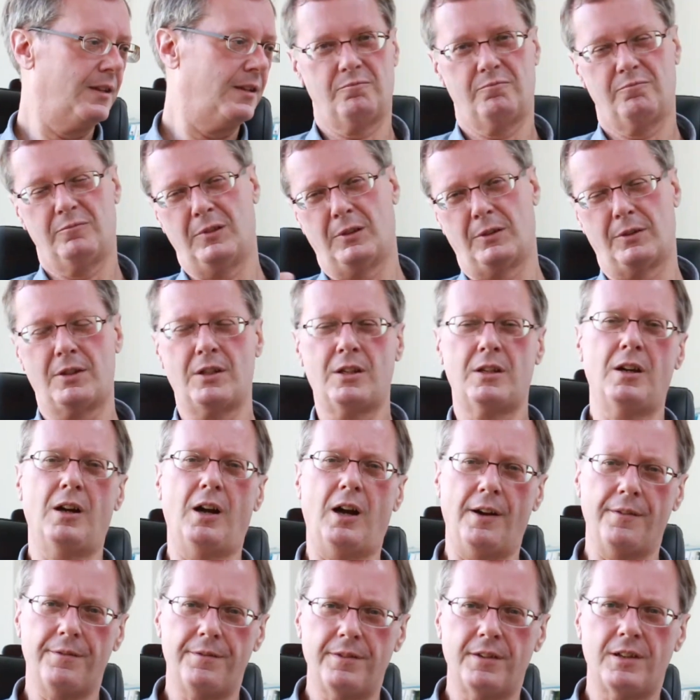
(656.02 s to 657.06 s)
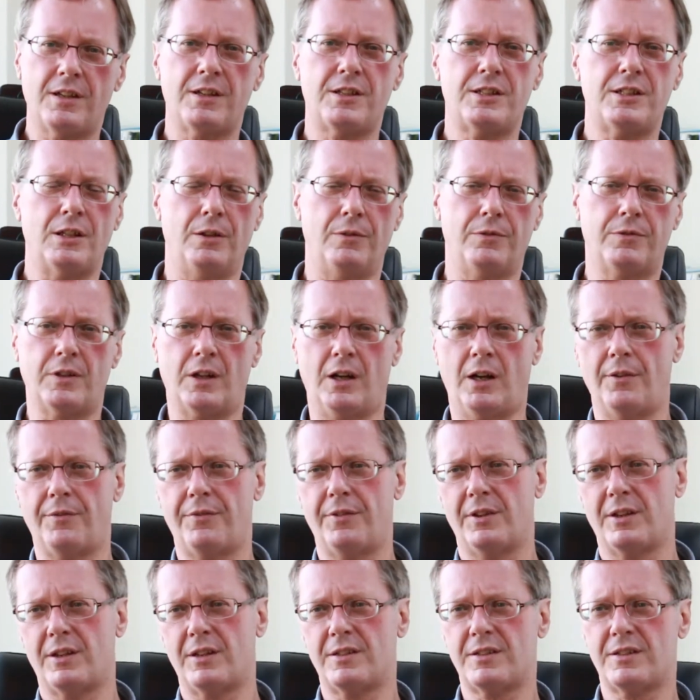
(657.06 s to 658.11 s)
well, confidence,
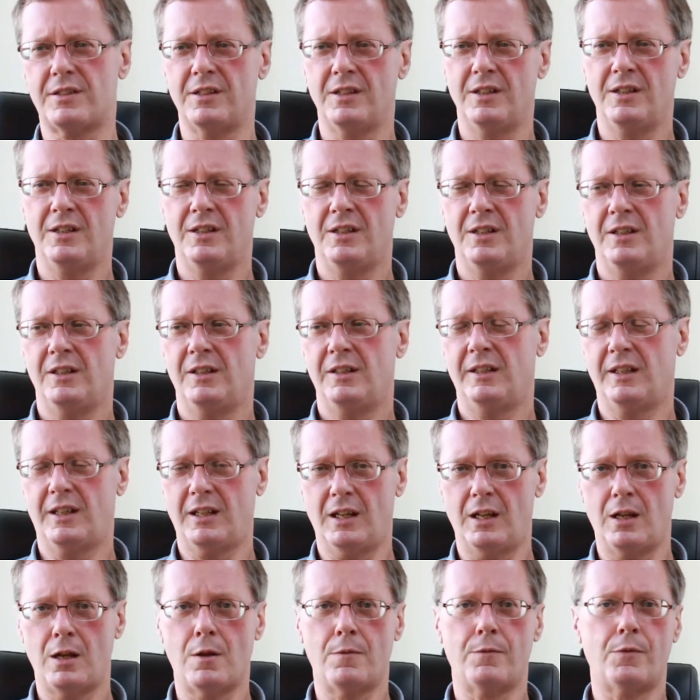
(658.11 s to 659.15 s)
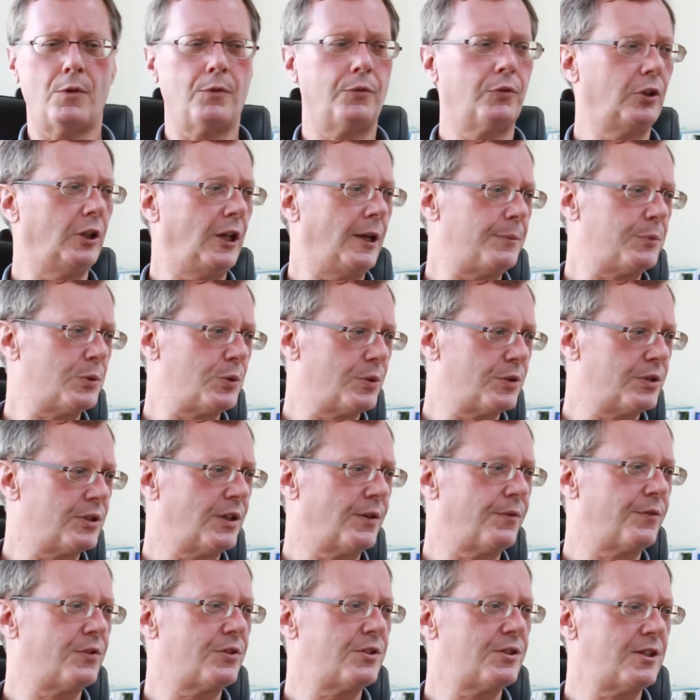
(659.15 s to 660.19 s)
self-confidence. It kind of overlaps with
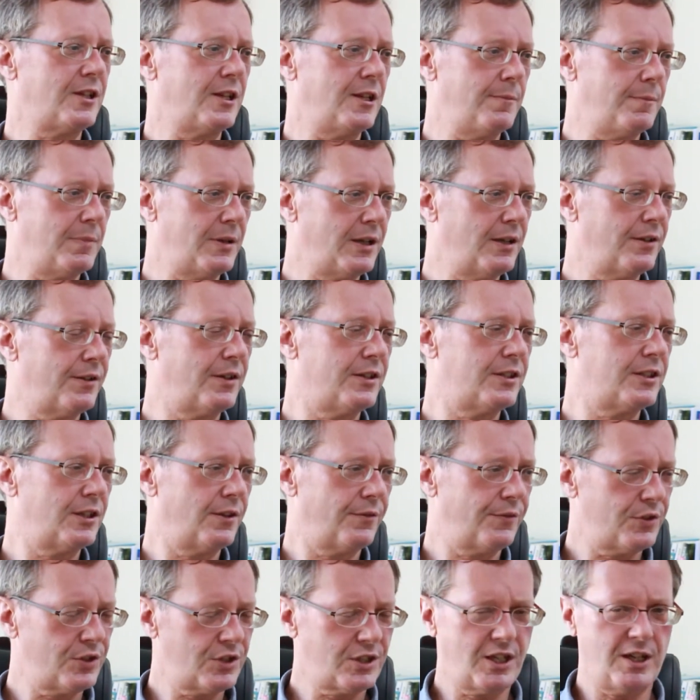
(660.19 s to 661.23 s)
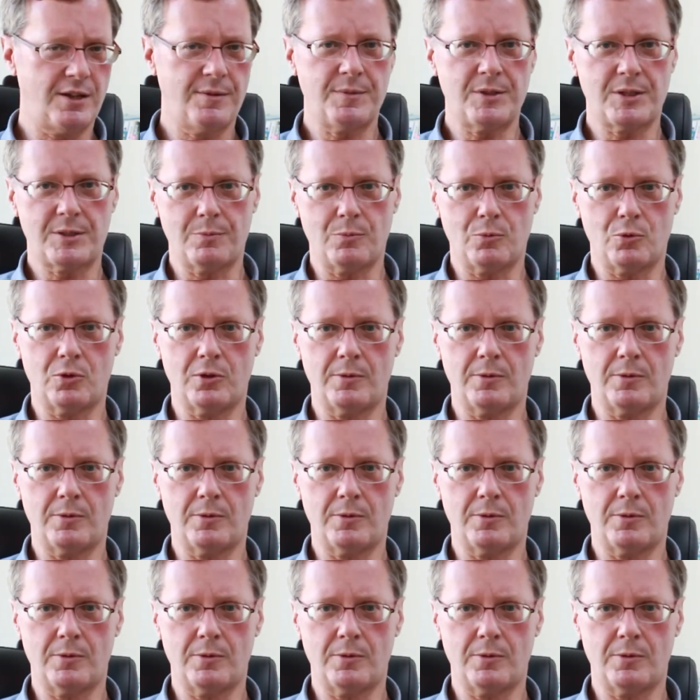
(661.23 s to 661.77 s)
self-esteem, but self-esteem is more